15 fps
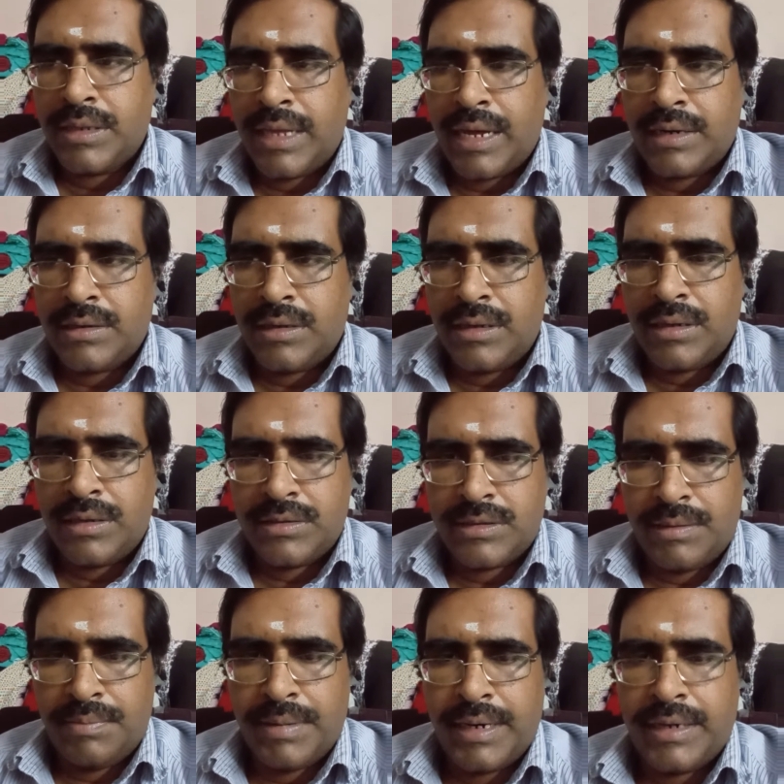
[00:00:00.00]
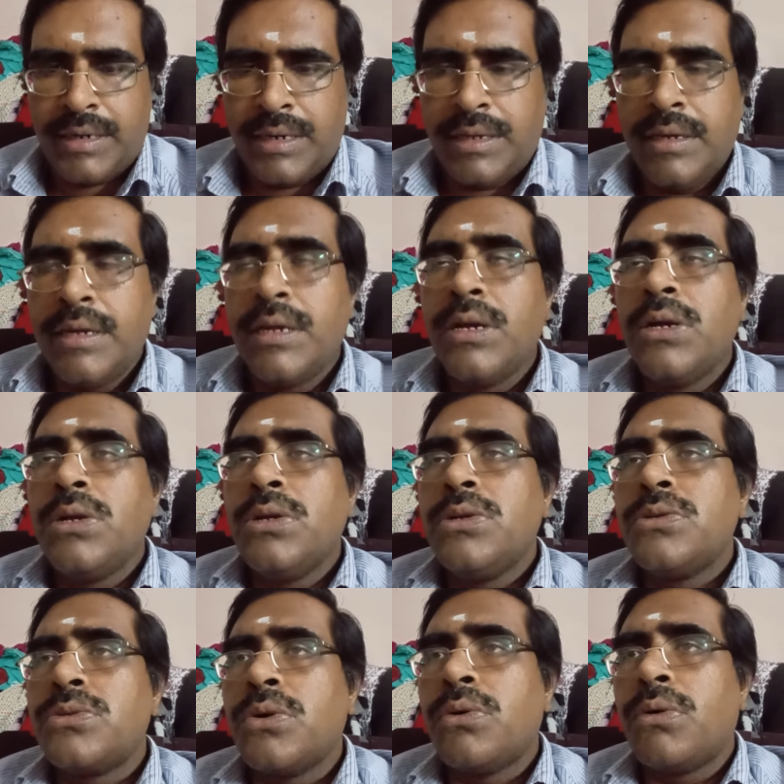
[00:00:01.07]
there separately.
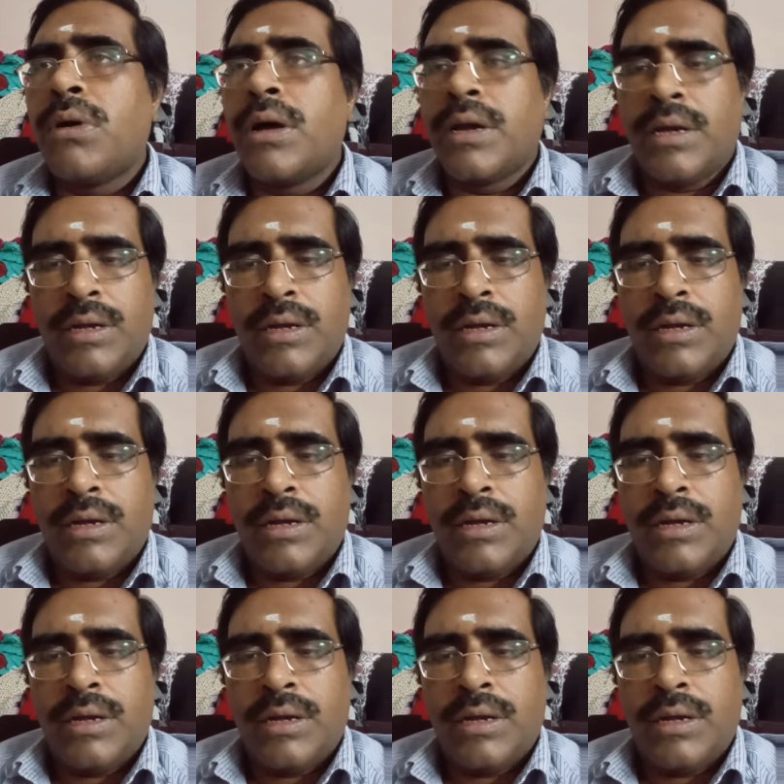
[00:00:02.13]
So